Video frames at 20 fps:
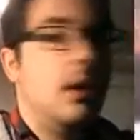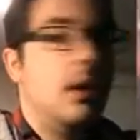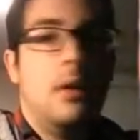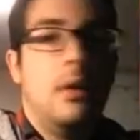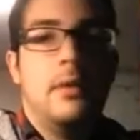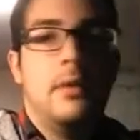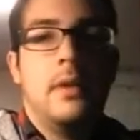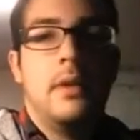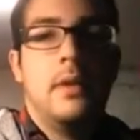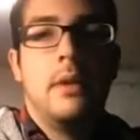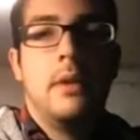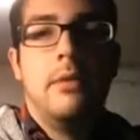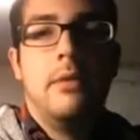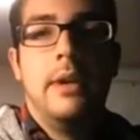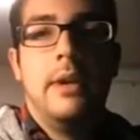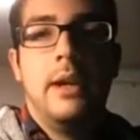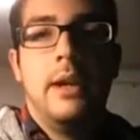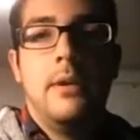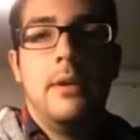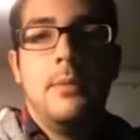Got a
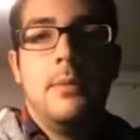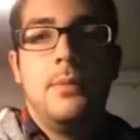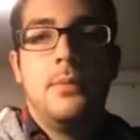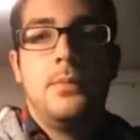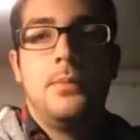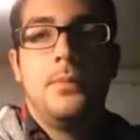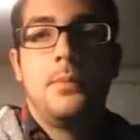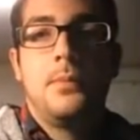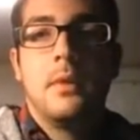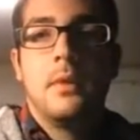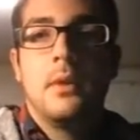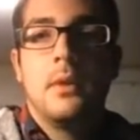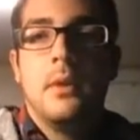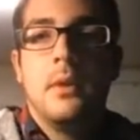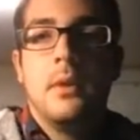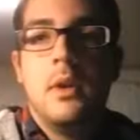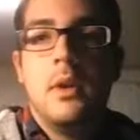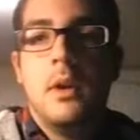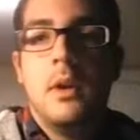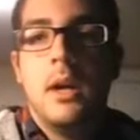rare.
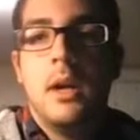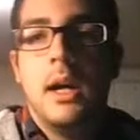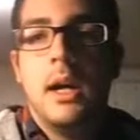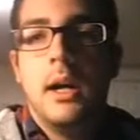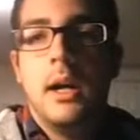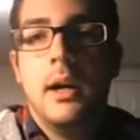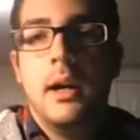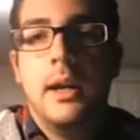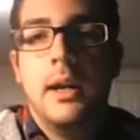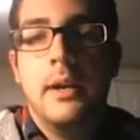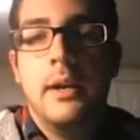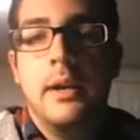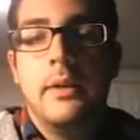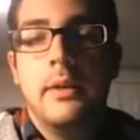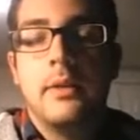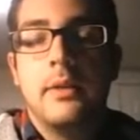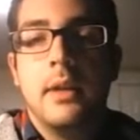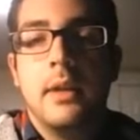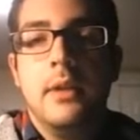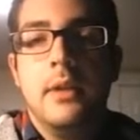And it
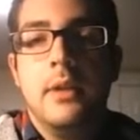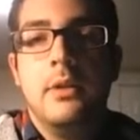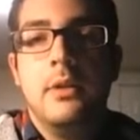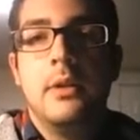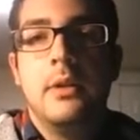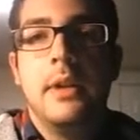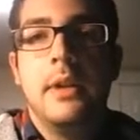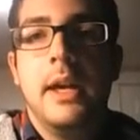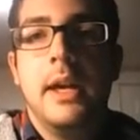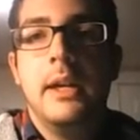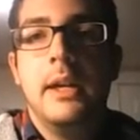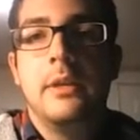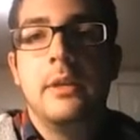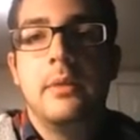is a legend, Yahenni.